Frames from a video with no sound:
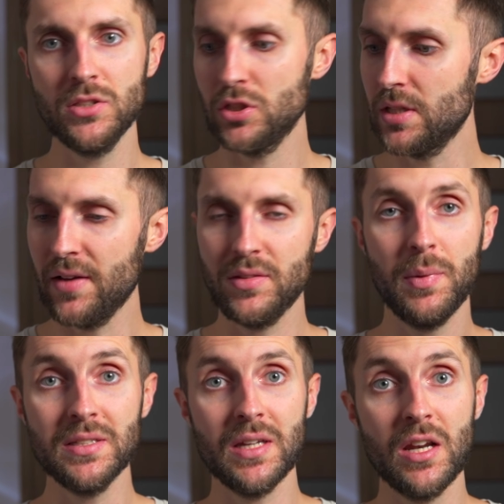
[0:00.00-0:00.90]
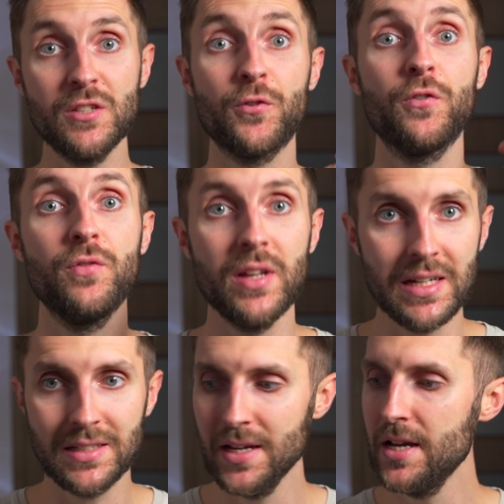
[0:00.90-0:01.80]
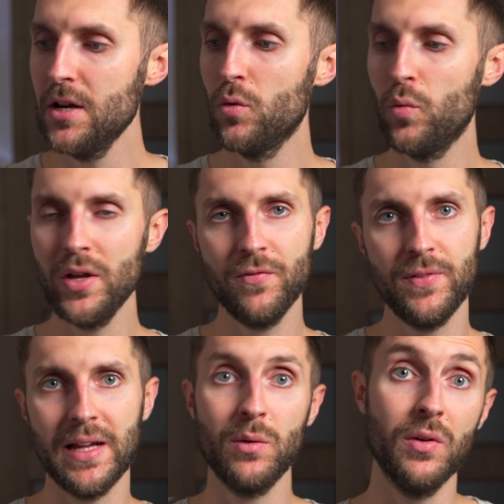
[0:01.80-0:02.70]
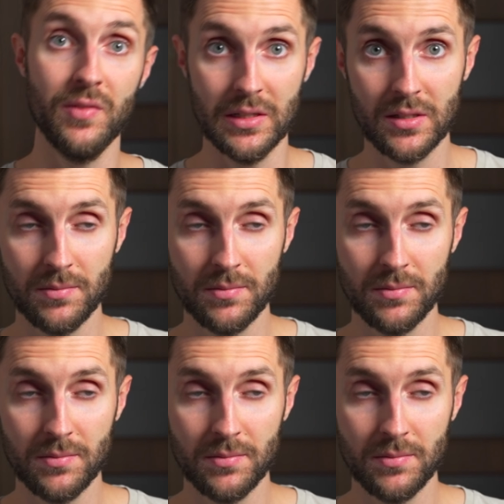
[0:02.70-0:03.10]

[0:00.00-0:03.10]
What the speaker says: just have the best settings for flight when flying with it.